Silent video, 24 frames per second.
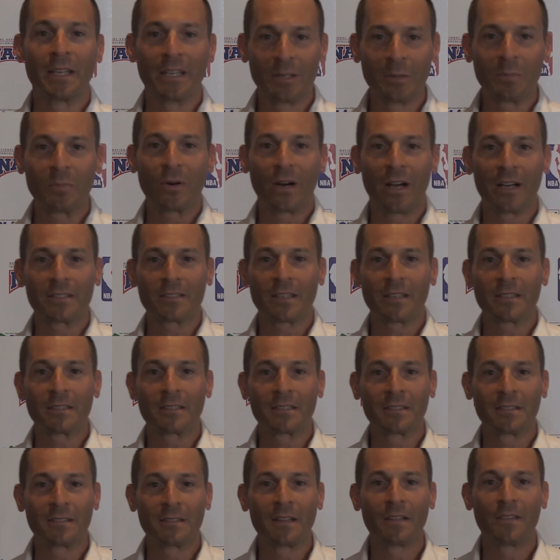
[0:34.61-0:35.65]
in the process.
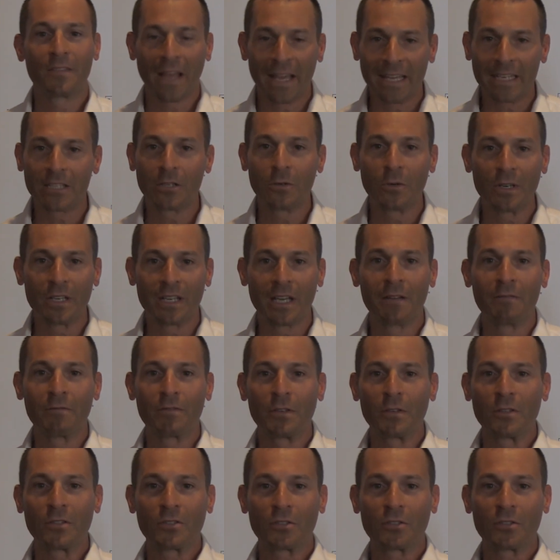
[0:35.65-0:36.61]
Thank you again for your